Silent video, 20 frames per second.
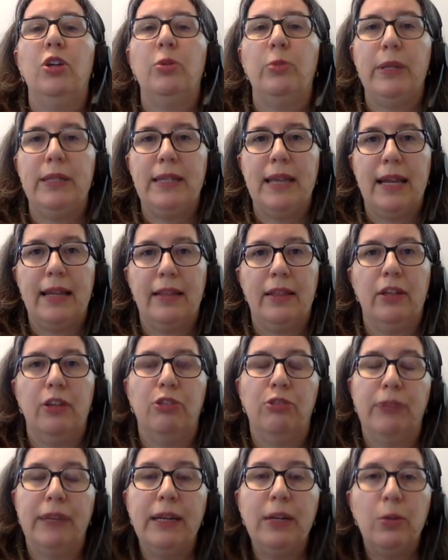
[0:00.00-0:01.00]
We take the
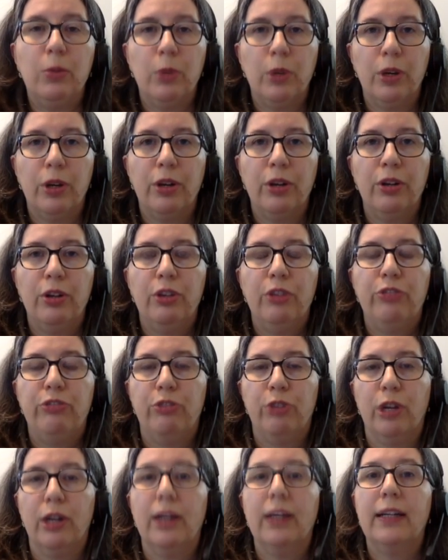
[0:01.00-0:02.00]
Greek word
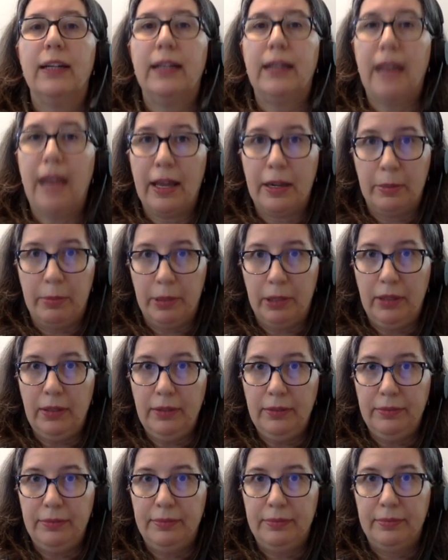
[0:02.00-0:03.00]
for cuttable,
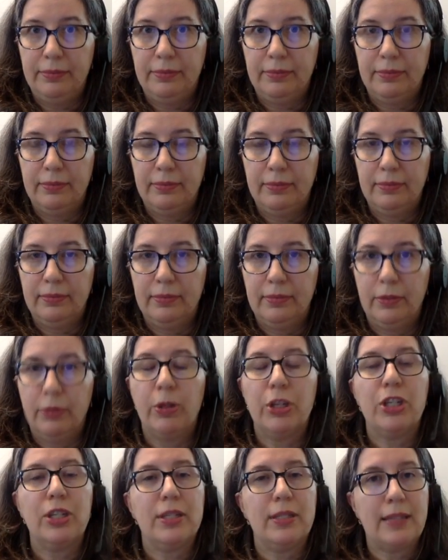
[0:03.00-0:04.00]

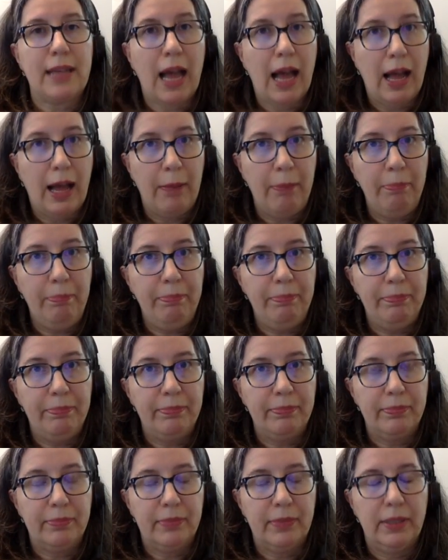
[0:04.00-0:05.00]
which is Tom.
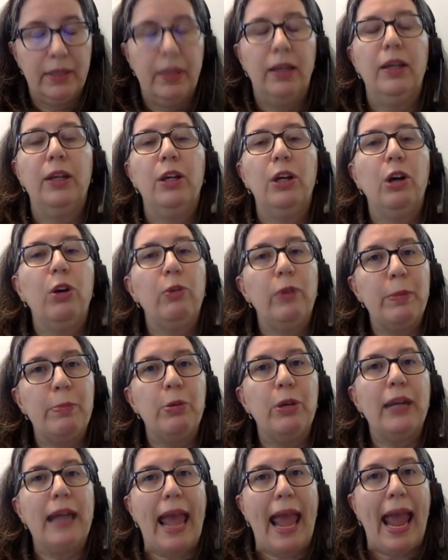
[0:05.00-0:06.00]
We
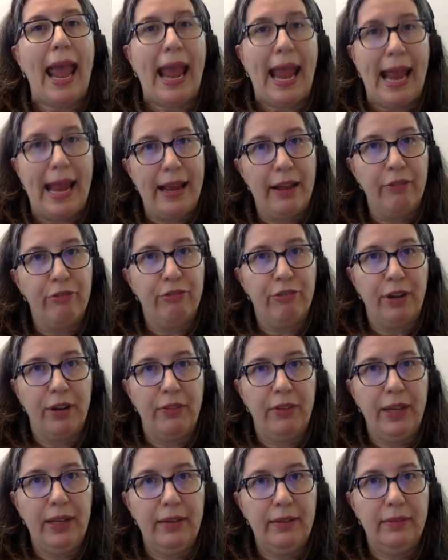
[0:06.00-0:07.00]
put a in front
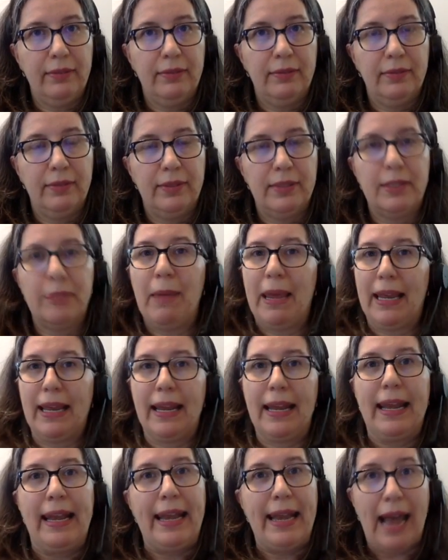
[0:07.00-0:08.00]
of it to make
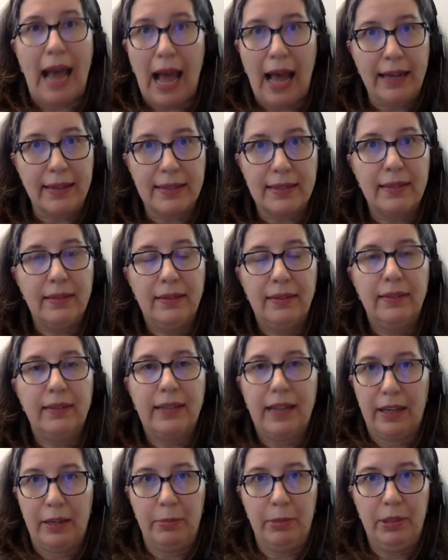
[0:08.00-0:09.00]
it not
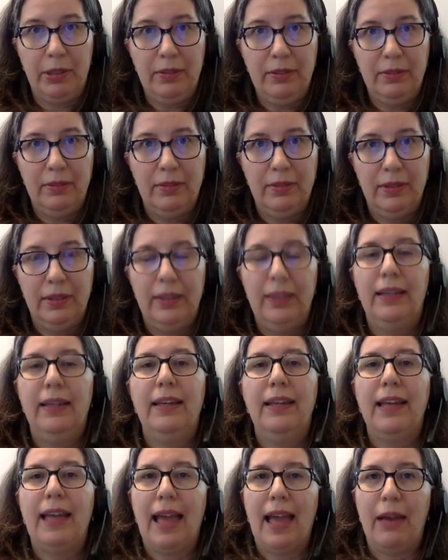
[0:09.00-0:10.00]
cuttable,
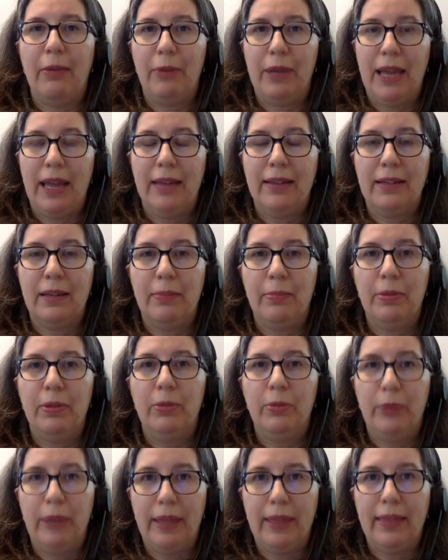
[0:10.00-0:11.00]
and we end up
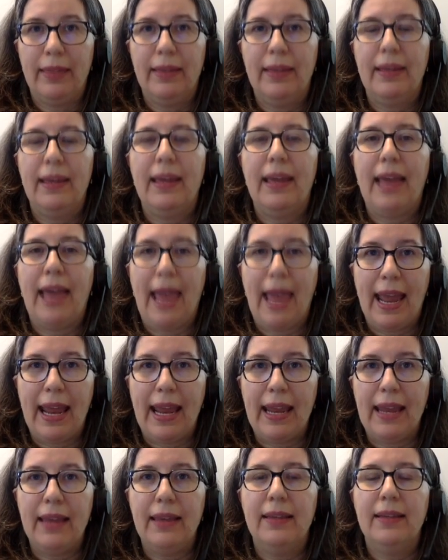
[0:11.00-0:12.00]
with
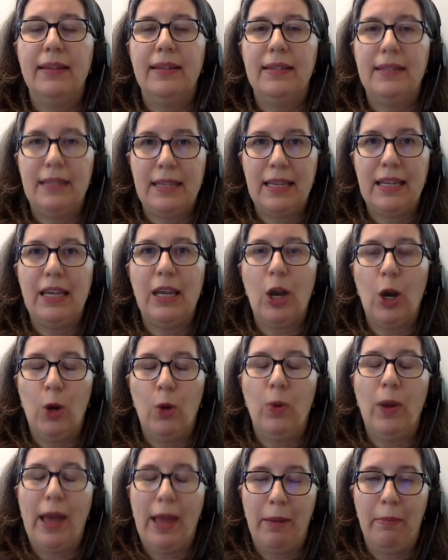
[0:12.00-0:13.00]
A T
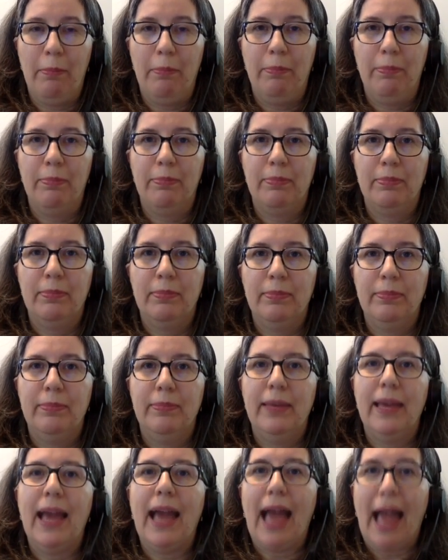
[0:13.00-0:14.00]
O M,
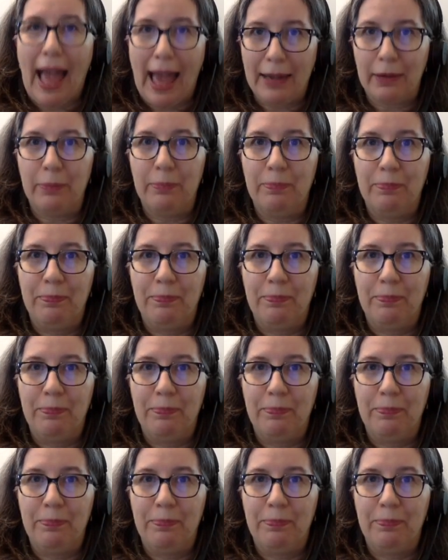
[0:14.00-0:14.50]
atom.